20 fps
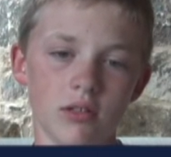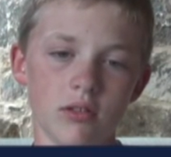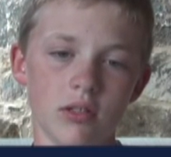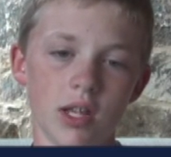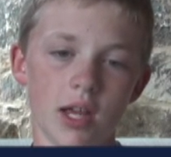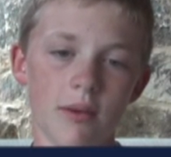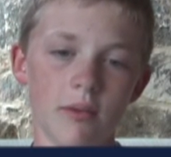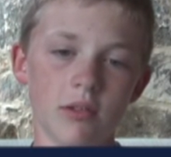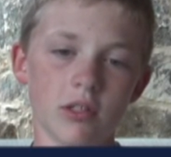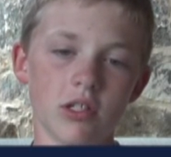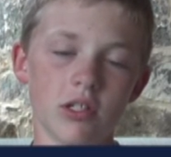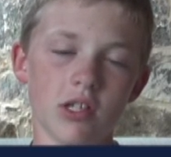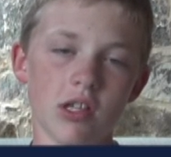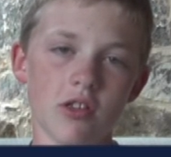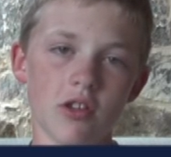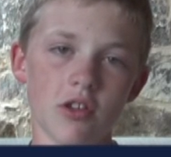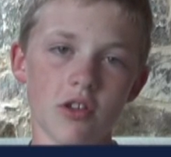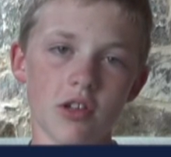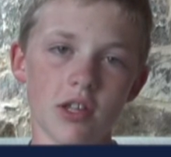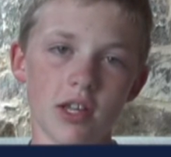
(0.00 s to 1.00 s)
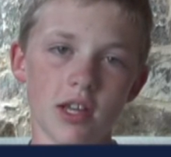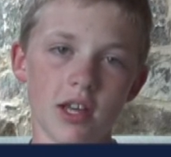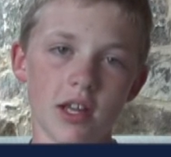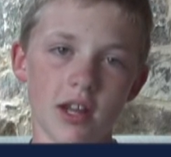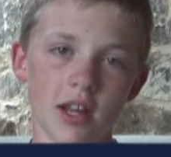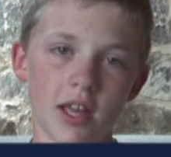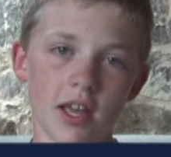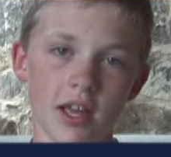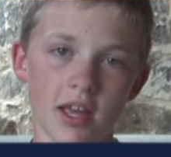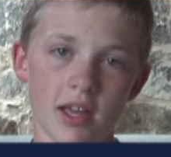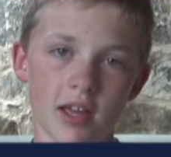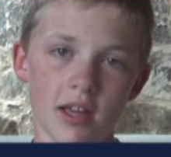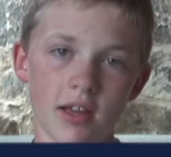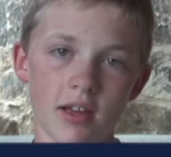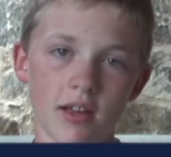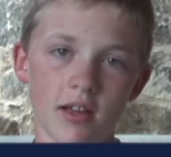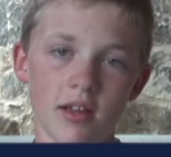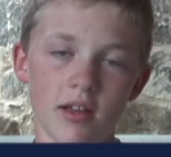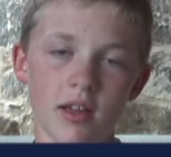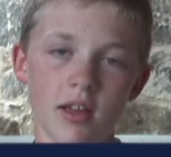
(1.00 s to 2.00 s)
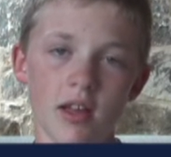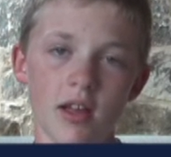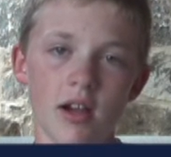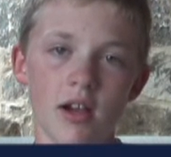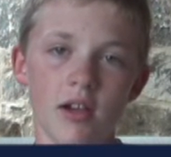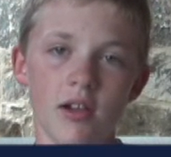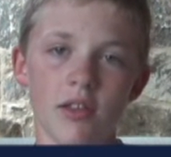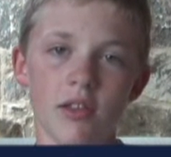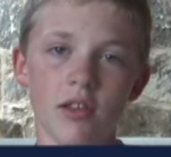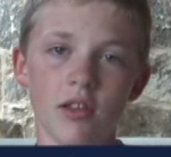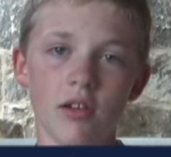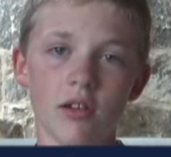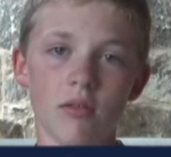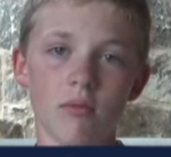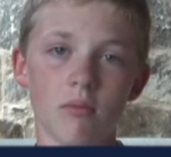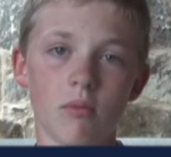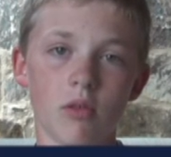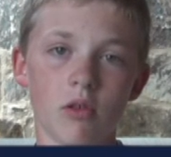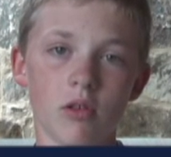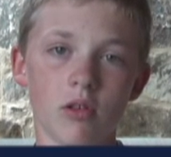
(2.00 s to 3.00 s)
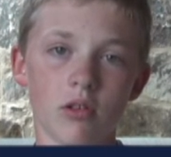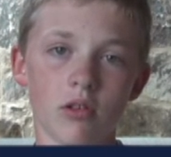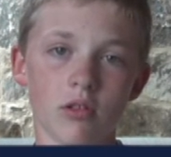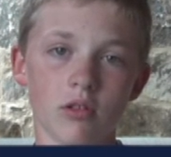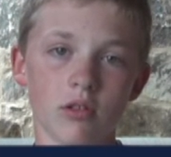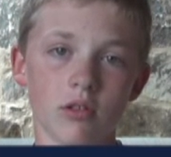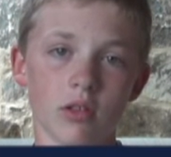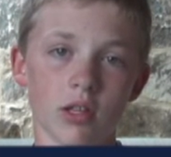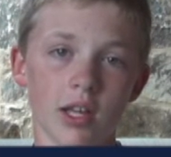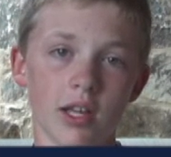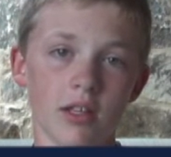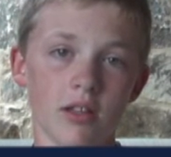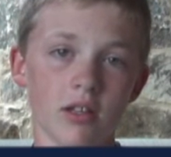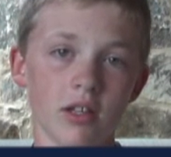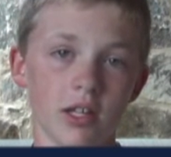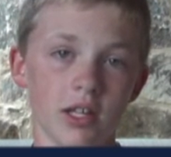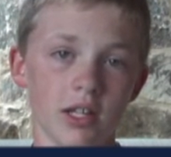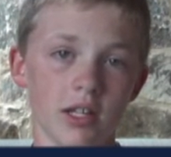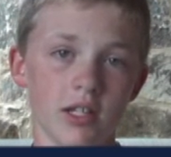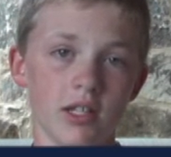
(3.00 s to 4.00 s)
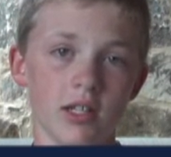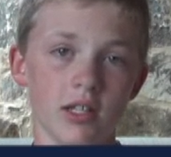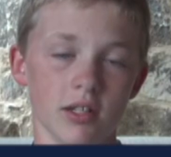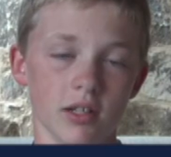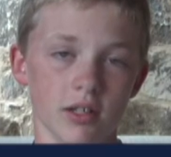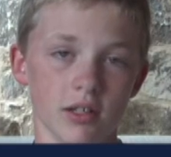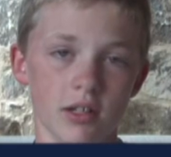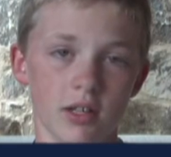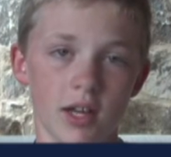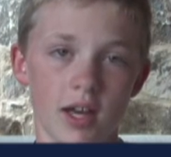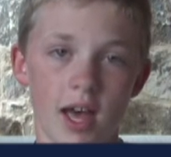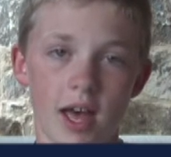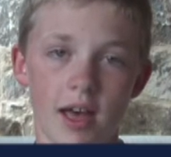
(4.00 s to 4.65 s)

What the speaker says: damages in their DNA, they're more likely to